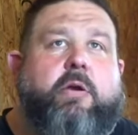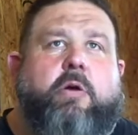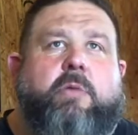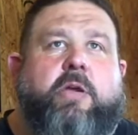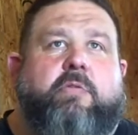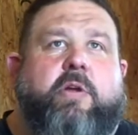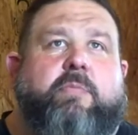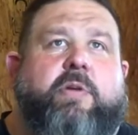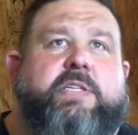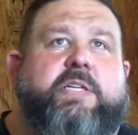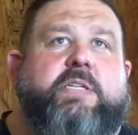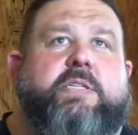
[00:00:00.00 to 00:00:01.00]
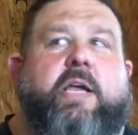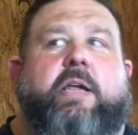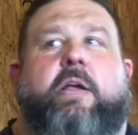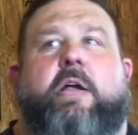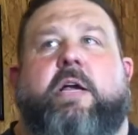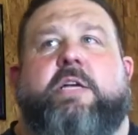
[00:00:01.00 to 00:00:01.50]
All my overhead pressing is
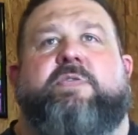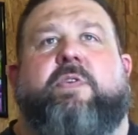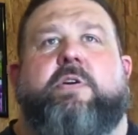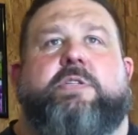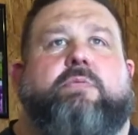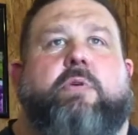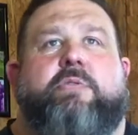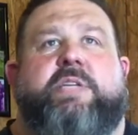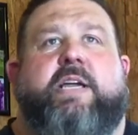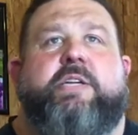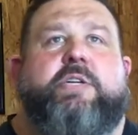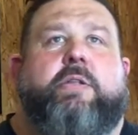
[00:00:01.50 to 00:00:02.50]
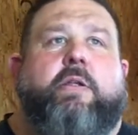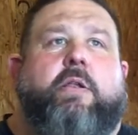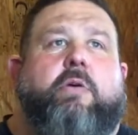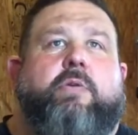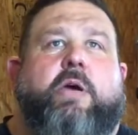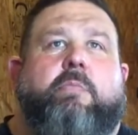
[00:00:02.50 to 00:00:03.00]
as far as the rotation, the
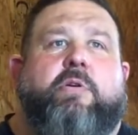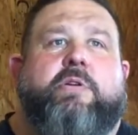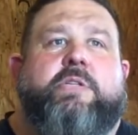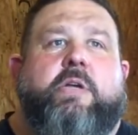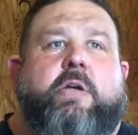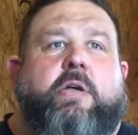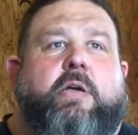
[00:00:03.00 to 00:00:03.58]
low numbers,